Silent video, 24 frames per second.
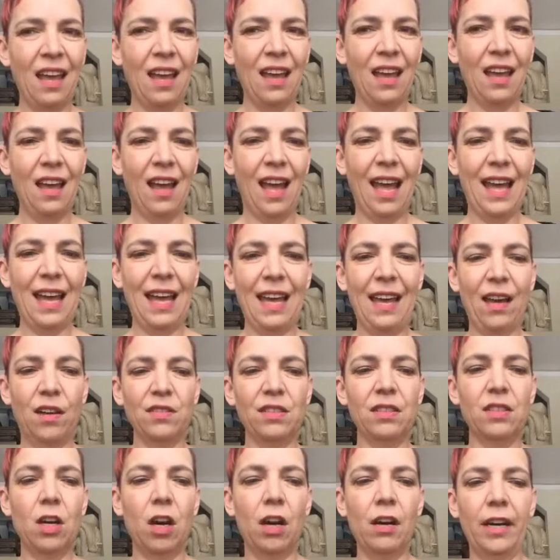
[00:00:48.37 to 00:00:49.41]
Hey, I'll
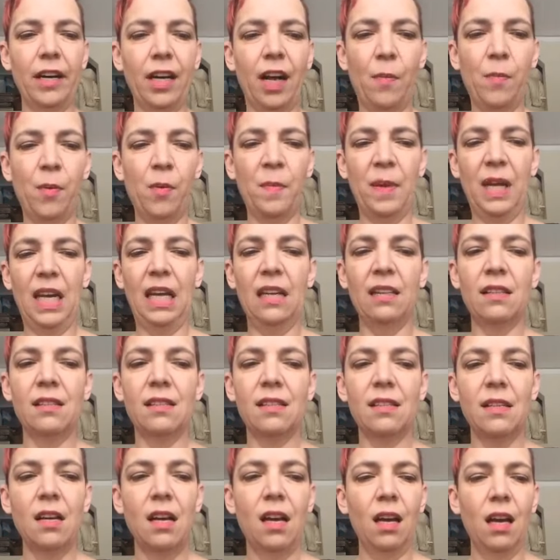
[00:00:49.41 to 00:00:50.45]
start in a couple
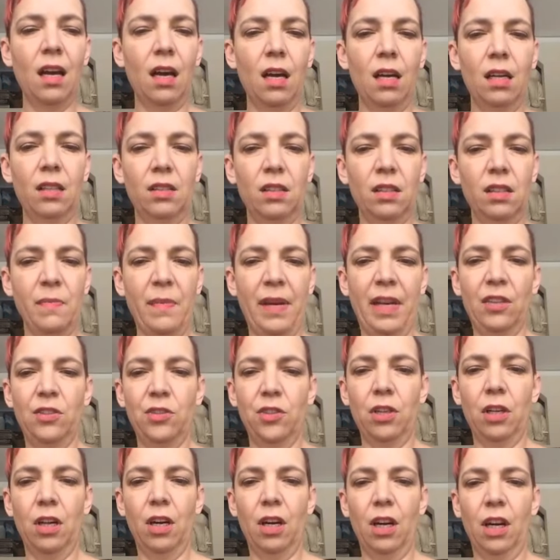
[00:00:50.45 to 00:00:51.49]
minutes. Uh, just make
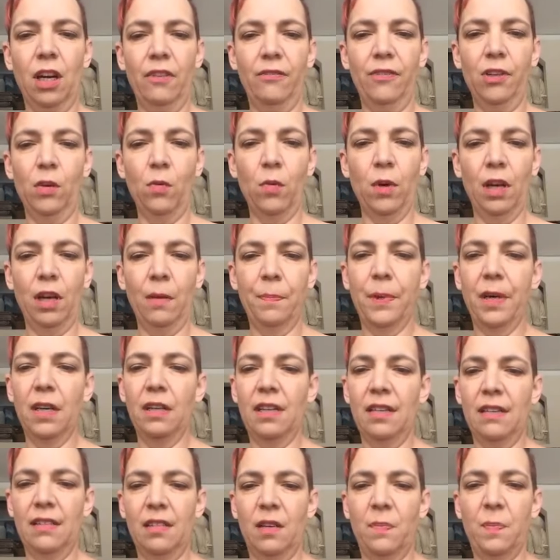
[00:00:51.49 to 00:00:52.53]
sure if you want to
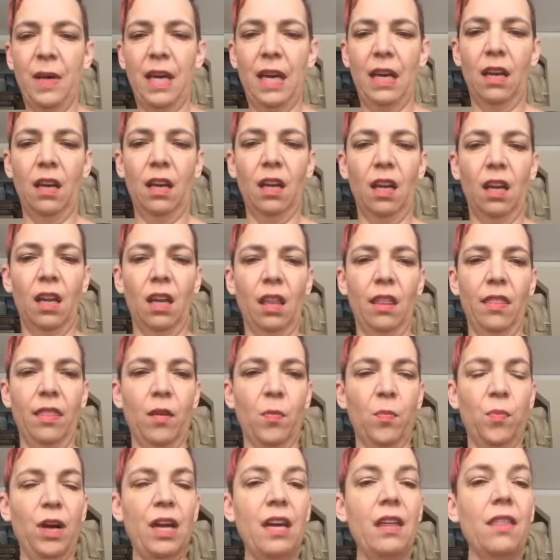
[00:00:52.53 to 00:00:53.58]
participate in the
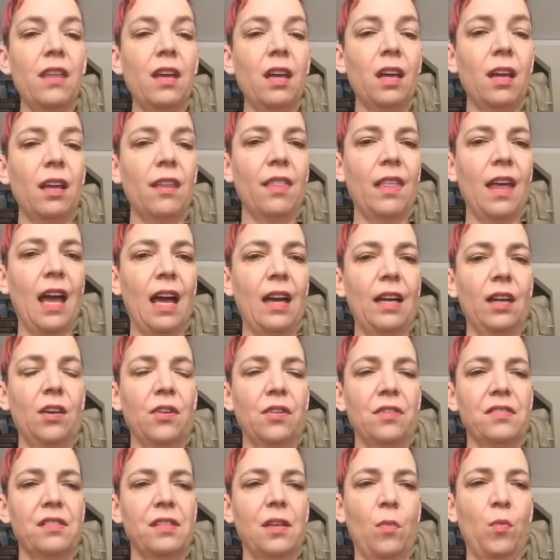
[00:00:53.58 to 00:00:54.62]
breathing that you're
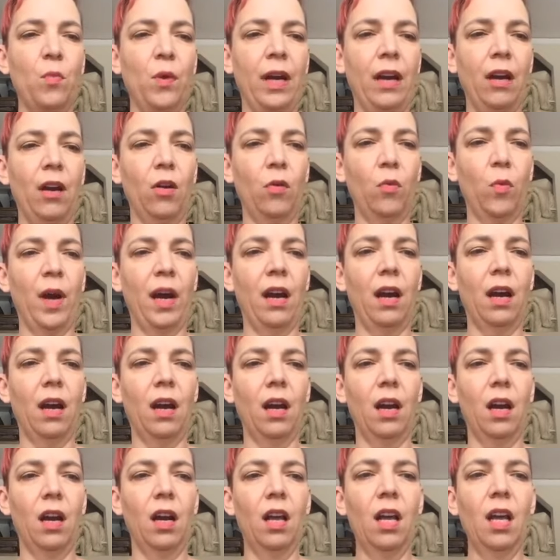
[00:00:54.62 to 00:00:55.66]
somewhere
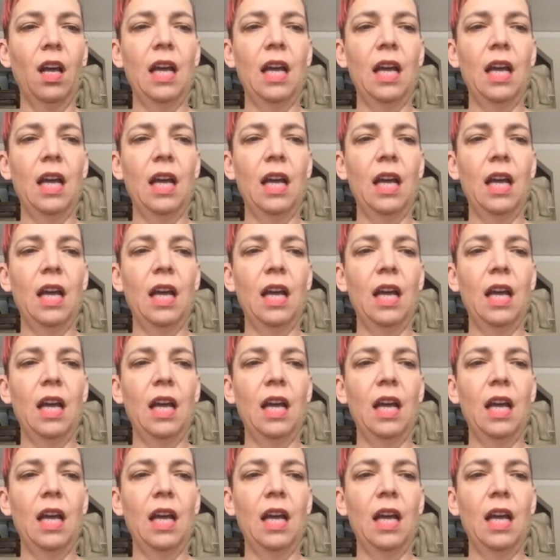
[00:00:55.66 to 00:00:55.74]
where